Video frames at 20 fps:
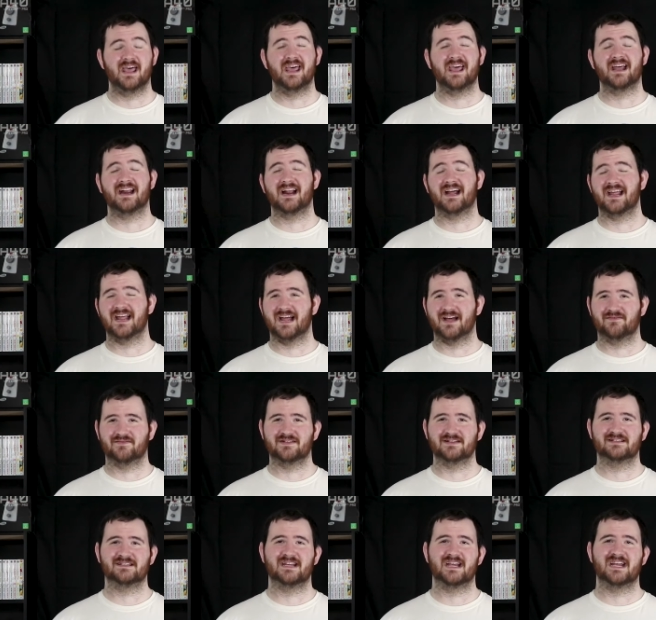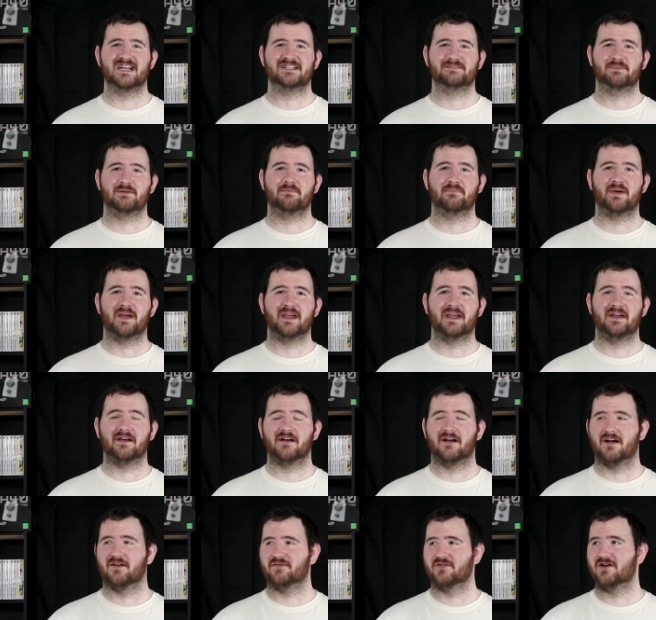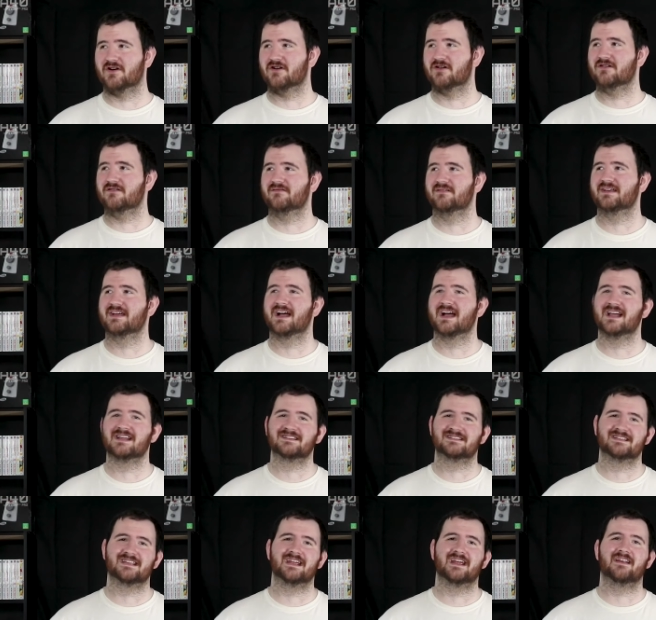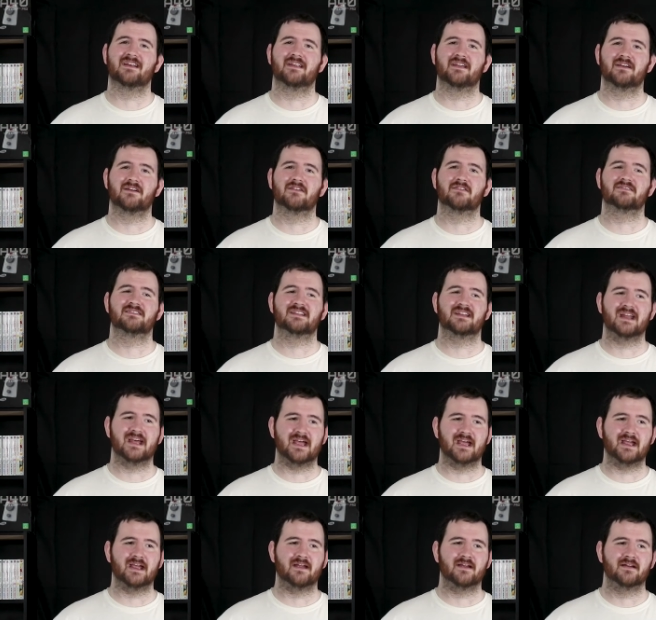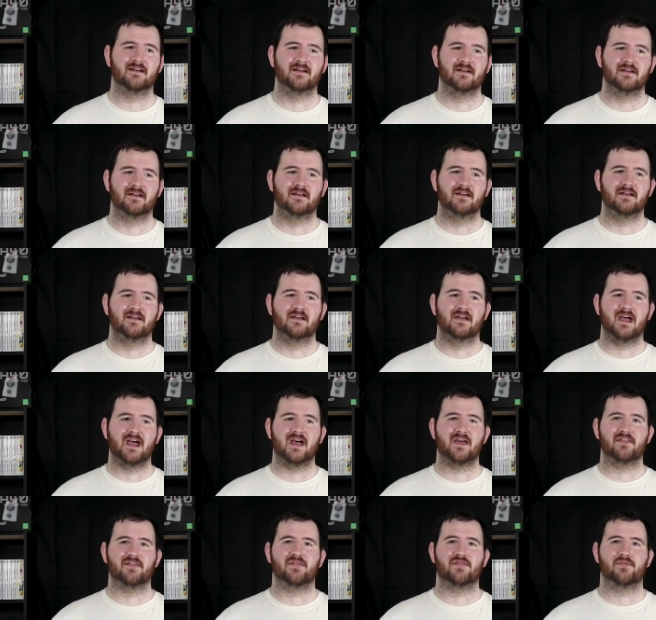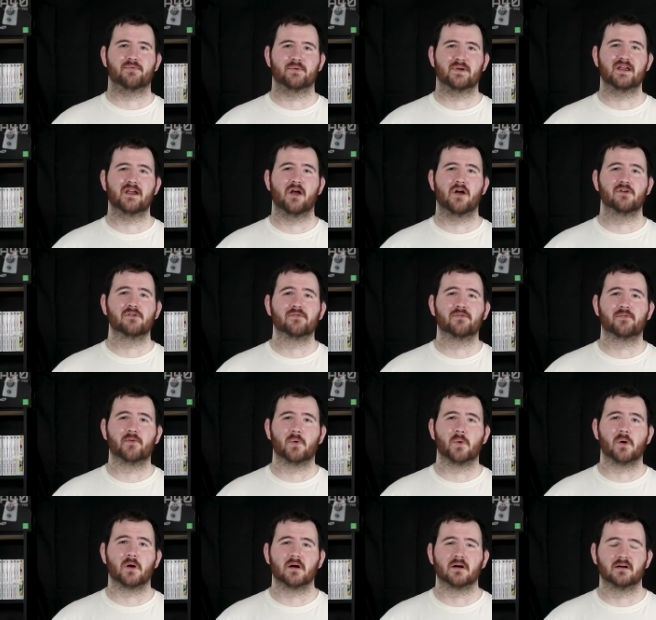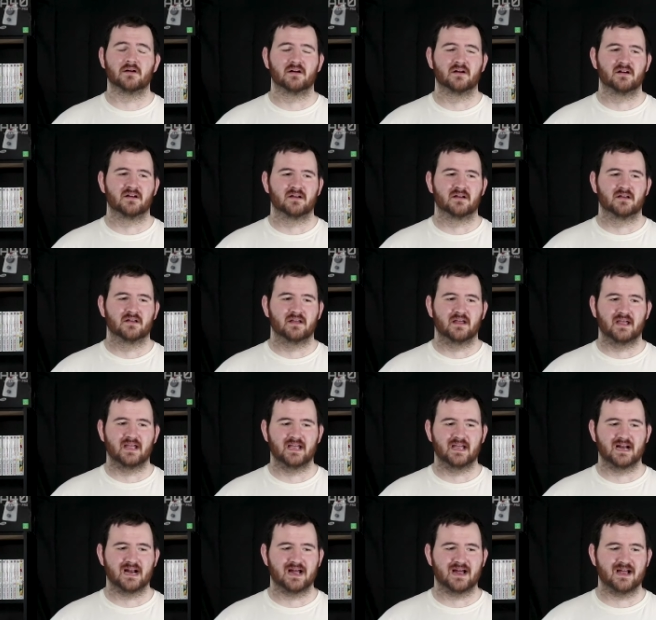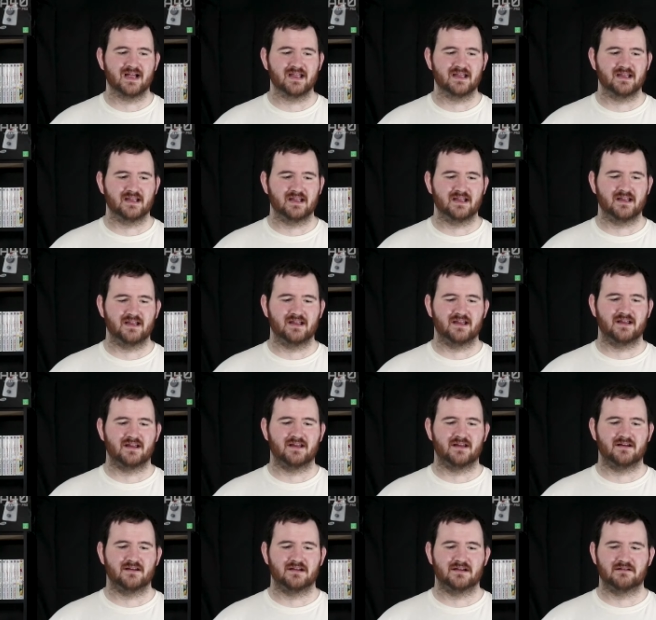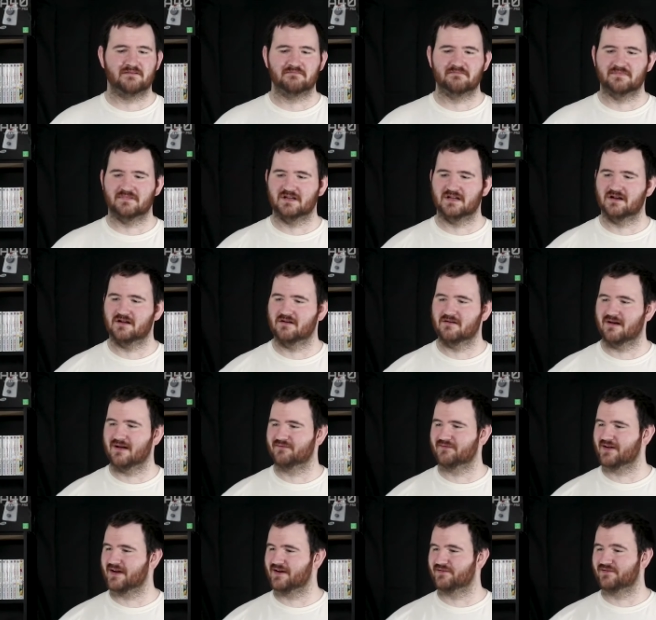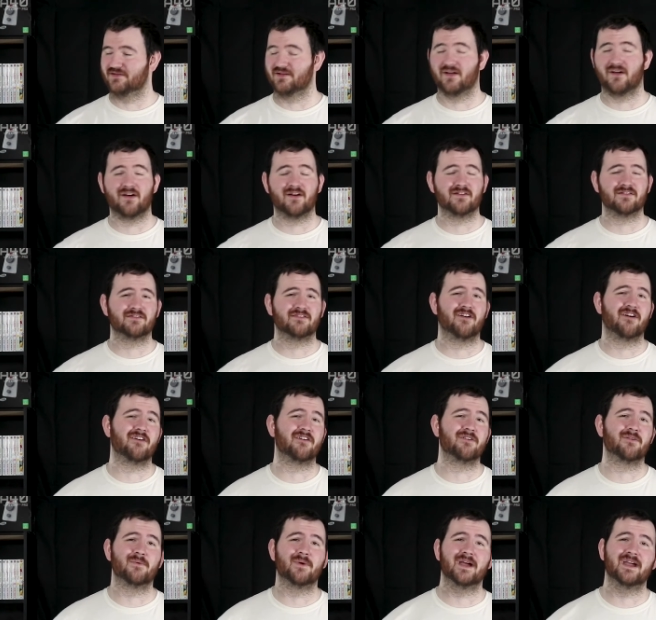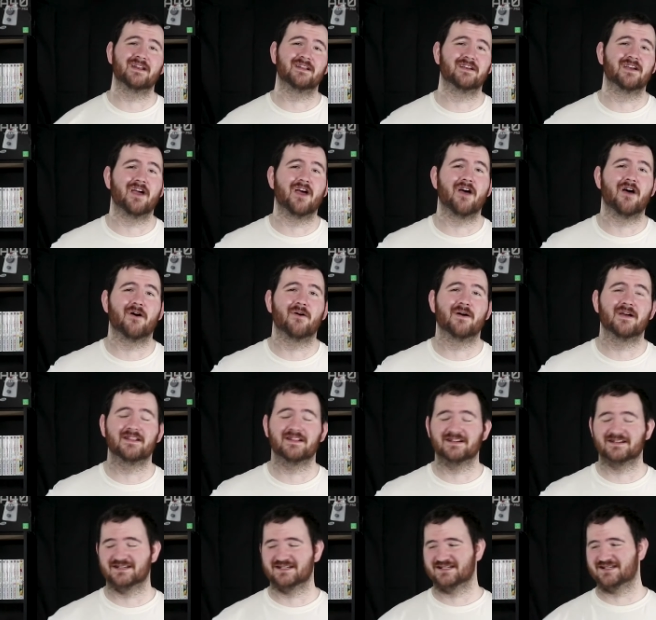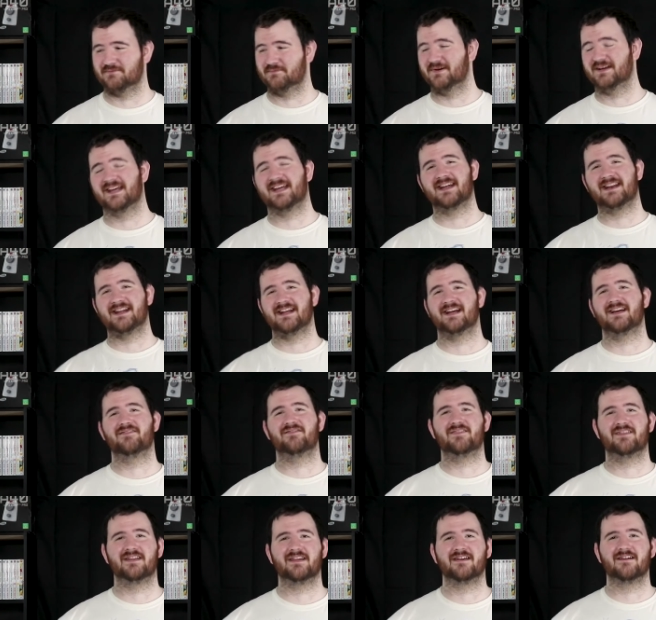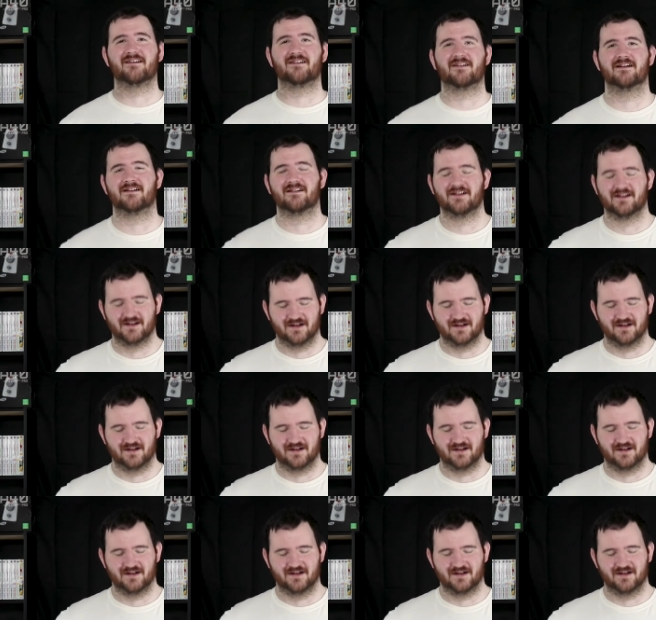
And I have to say it's been paying off. Currently, I stand here today at 304 and I am, you know, I've got a long, long way to go, and this is the beginning of the year.